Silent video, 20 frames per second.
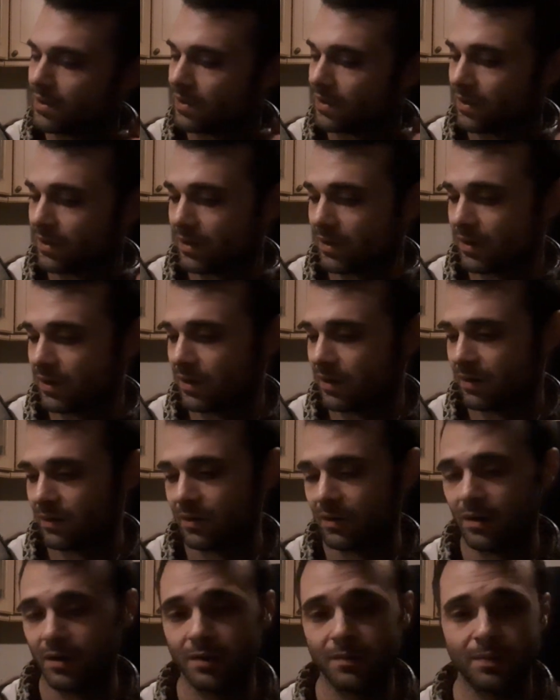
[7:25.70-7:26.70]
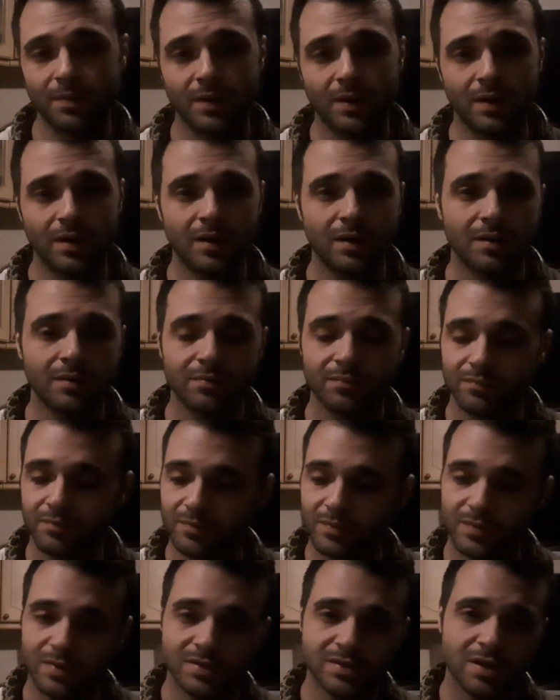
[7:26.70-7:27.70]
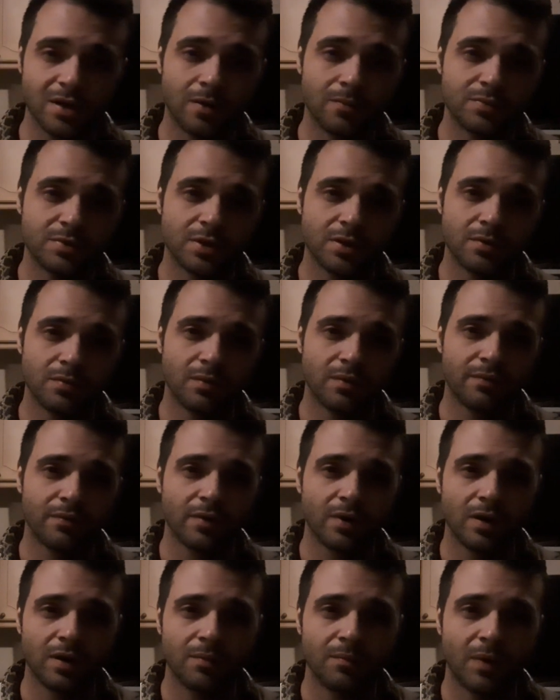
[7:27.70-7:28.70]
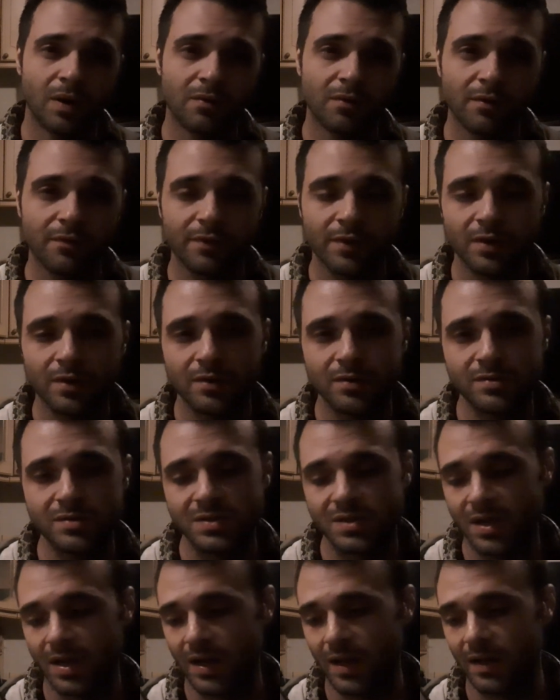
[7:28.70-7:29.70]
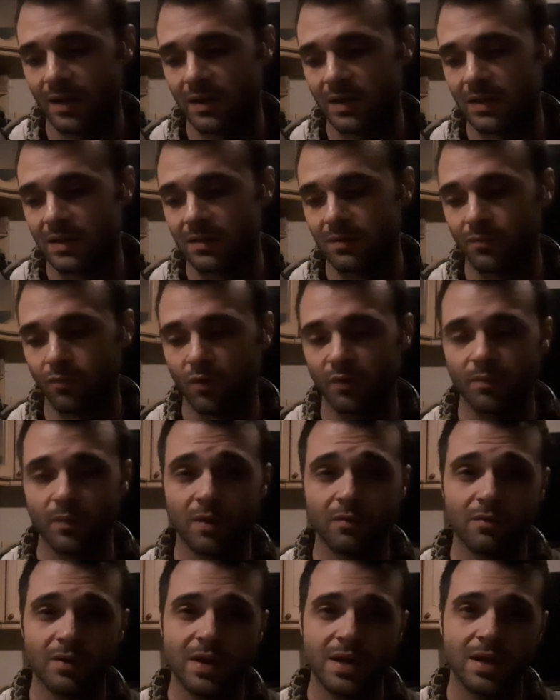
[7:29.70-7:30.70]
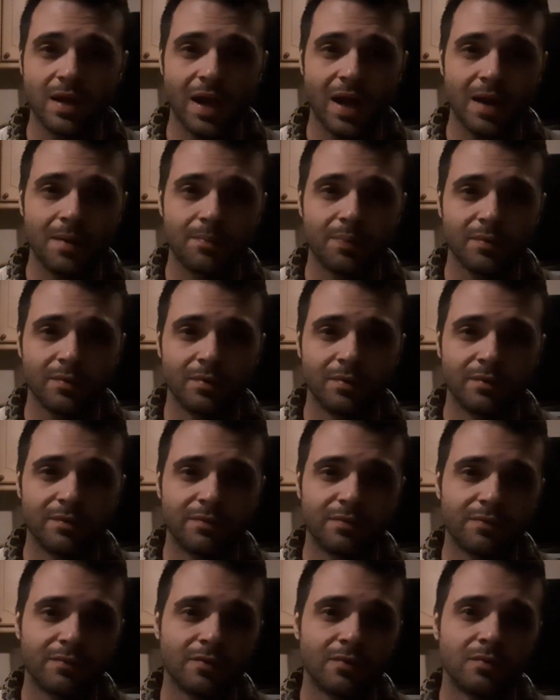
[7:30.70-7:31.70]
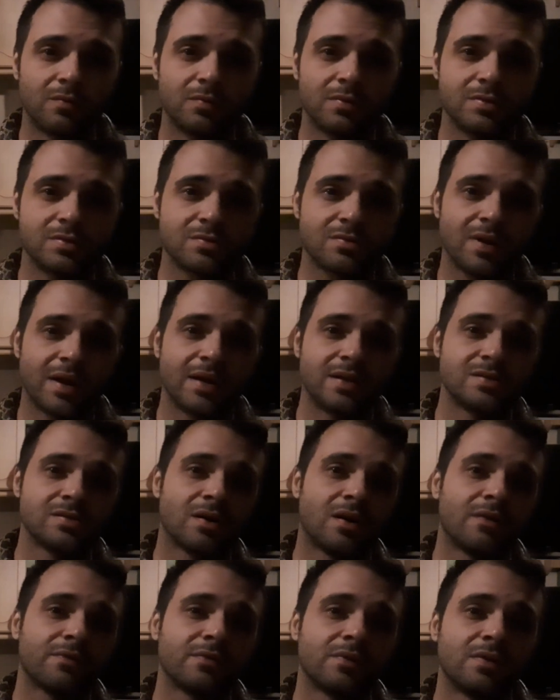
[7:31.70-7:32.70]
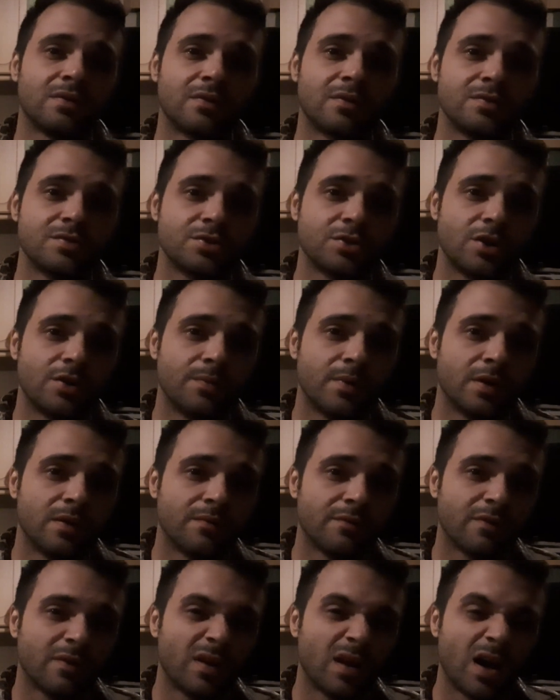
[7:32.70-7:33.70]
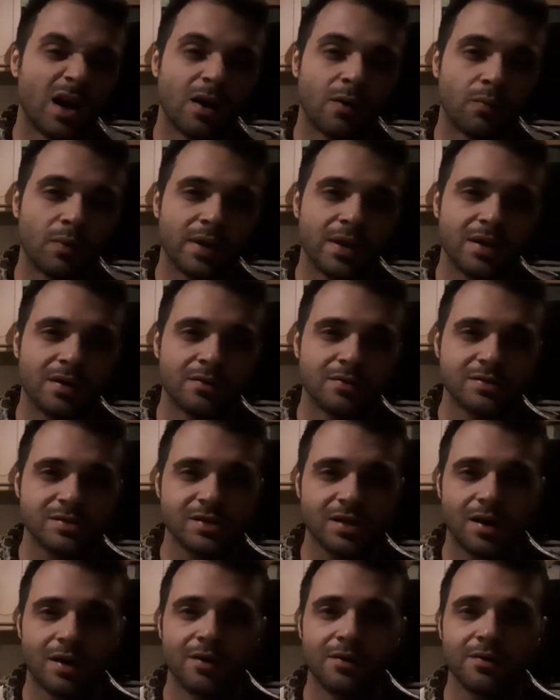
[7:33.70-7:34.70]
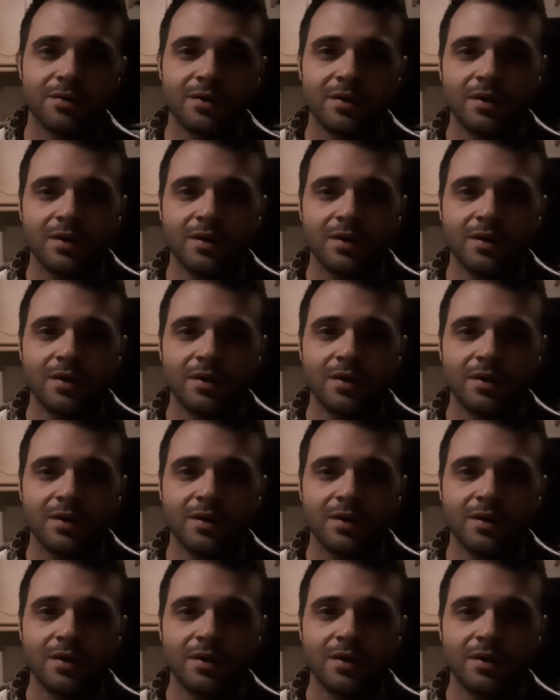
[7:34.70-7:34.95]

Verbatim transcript: yeah, I hope uh, this helped you with uh, my reviews and with my recap of all the strains after consuming them for like a week or so.